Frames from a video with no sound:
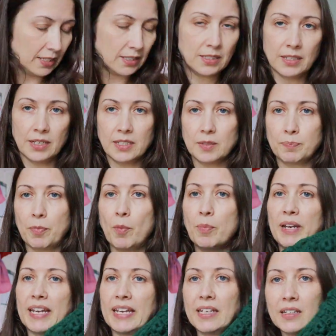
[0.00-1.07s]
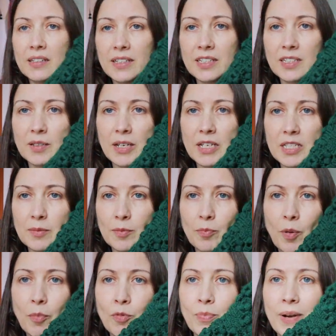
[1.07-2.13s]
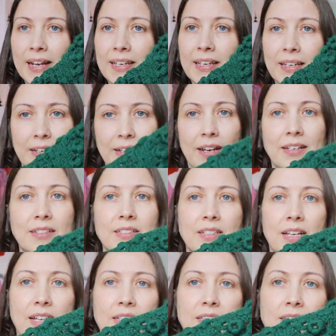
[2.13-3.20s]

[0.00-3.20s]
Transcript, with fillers: it's bubbly. It's a bubble blanket, and